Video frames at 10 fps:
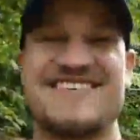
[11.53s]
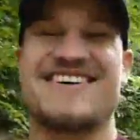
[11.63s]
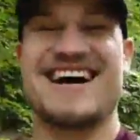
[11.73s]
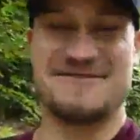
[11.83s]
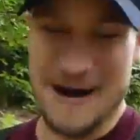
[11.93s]
up,
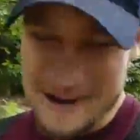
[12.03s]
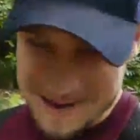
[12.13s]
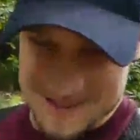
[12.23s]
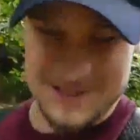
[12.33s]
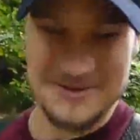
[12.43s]
guys?
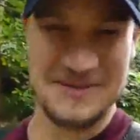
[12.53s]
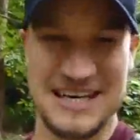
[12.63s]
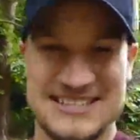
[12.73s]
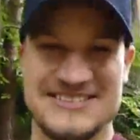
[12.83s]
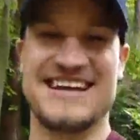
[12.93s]
Welcome to
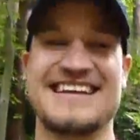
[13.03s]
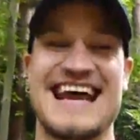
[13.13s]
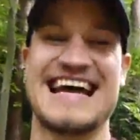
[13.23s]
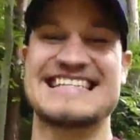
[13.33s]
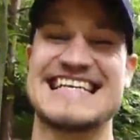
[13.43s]
Supercars of
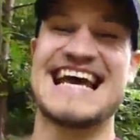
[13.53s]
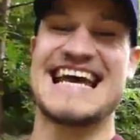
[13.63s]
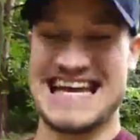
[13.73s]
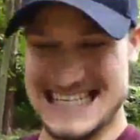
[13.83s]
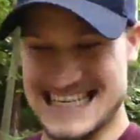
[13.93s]
London, and
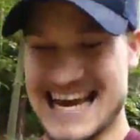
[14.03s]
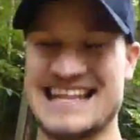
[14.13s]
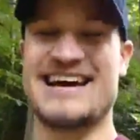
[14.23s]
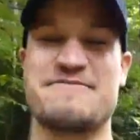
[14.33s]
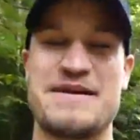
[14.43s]
today is a day
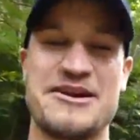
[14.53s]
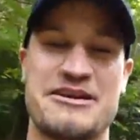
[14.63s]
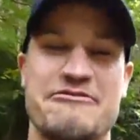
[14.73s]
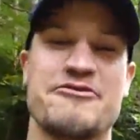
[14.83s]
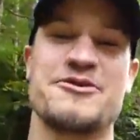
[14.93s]
that I've been
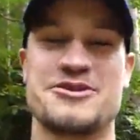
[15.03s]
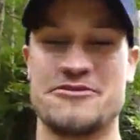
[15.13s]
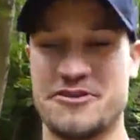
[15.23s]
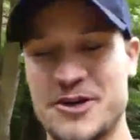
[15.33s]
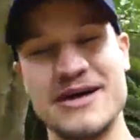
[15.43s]
looking forward
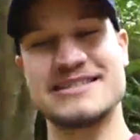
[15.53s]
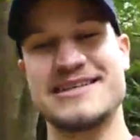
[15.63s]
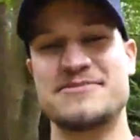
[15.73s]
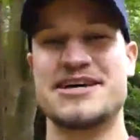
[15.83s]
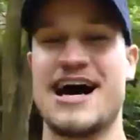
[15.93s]
to for quite
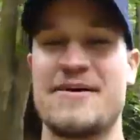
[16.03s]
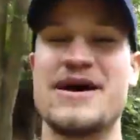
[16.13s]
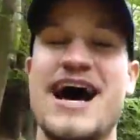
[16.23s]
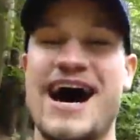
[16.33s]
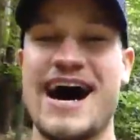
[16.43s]
some
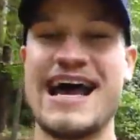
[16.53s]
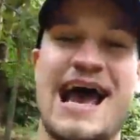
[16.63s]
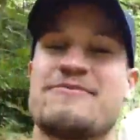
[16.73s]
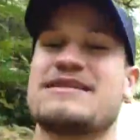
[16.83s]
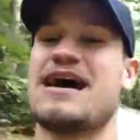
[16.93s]
time. I
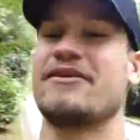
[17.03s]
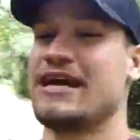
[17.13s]
am down